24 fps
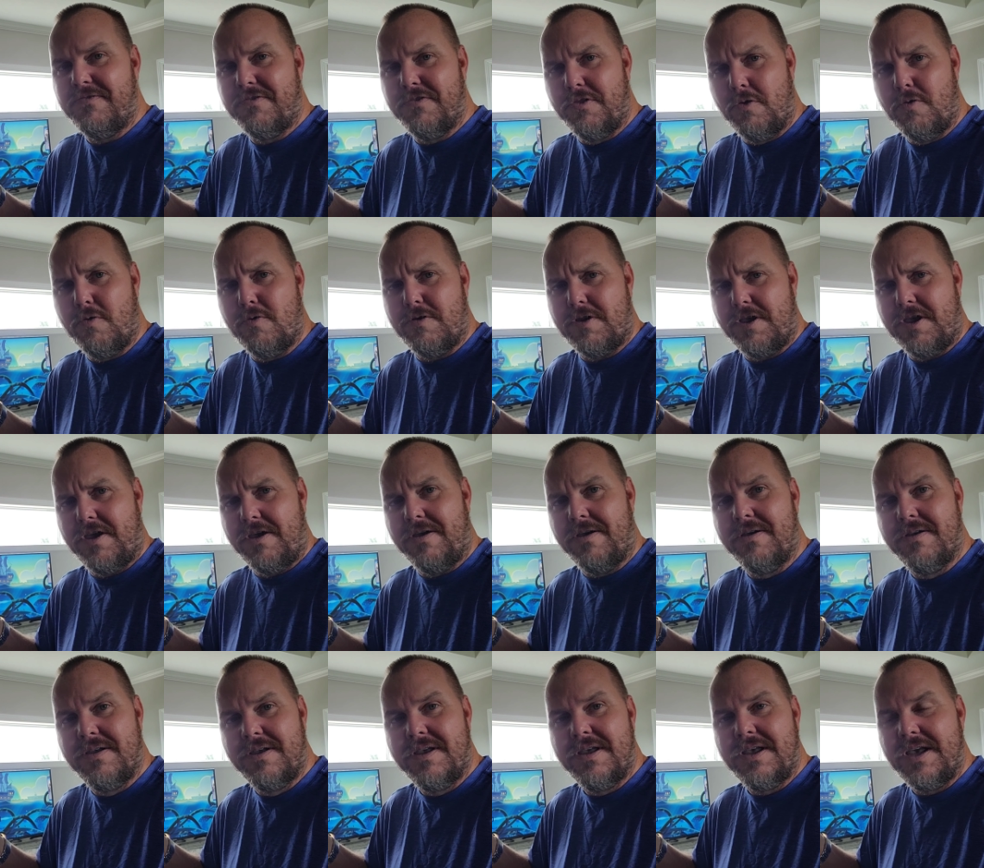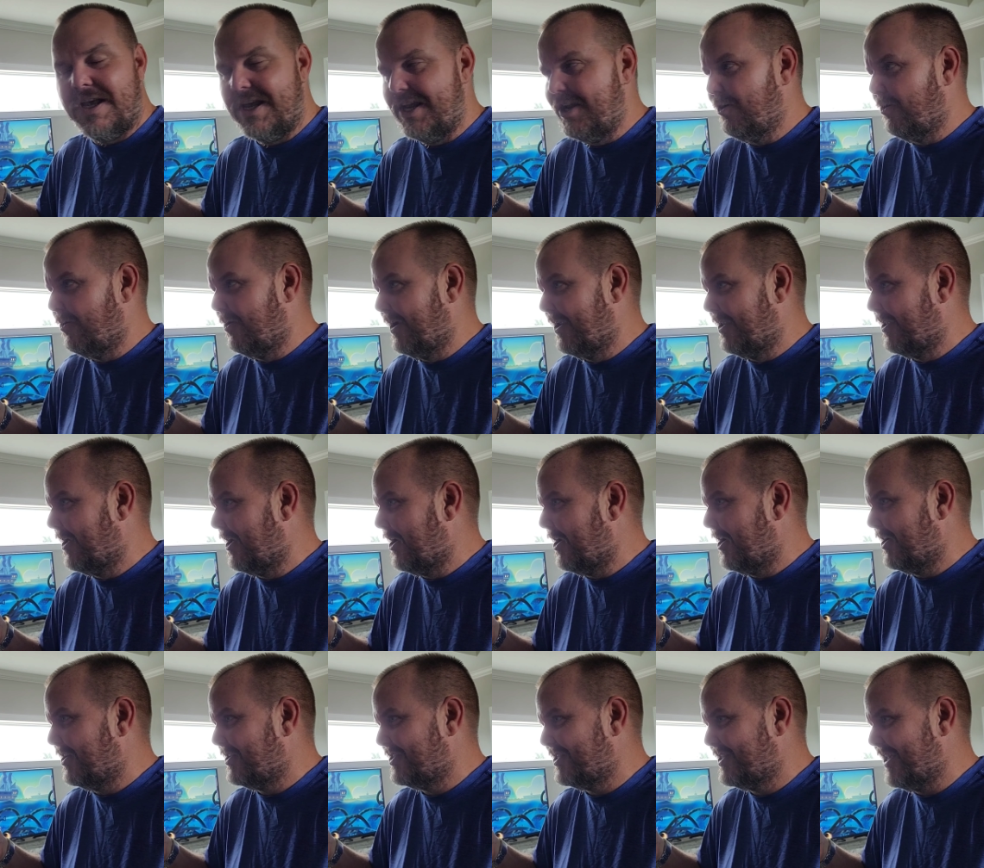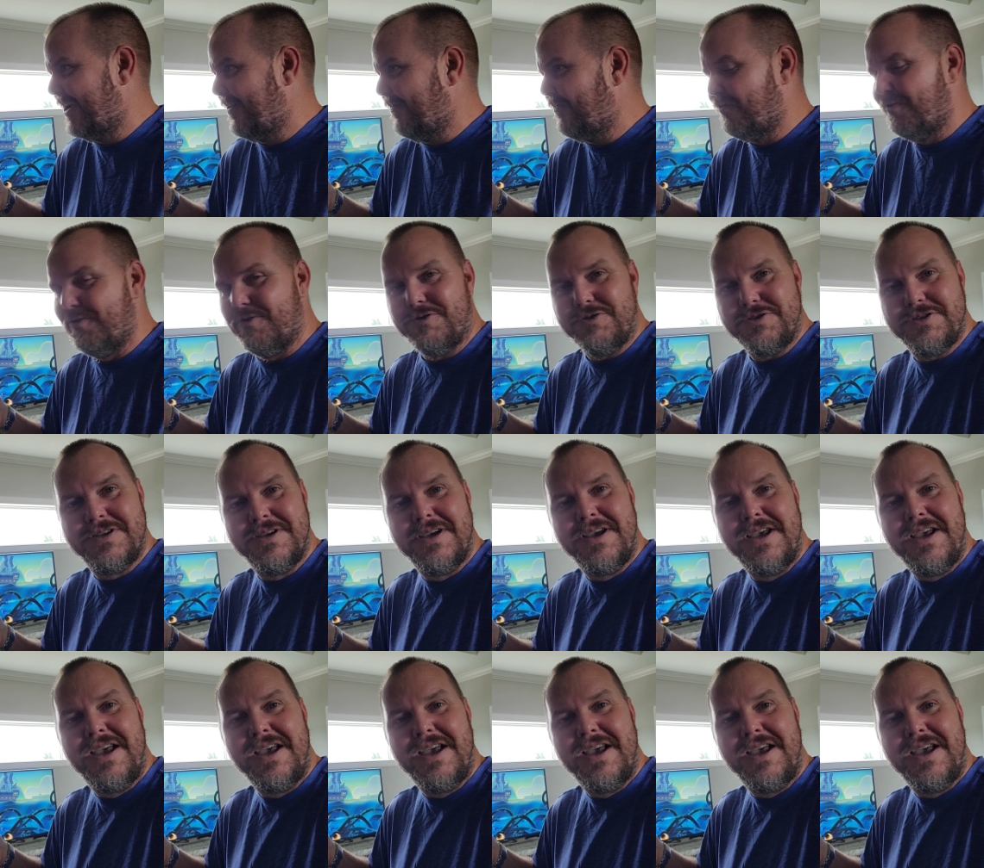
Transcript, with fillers: Florida, here in uh, Zephyrhills.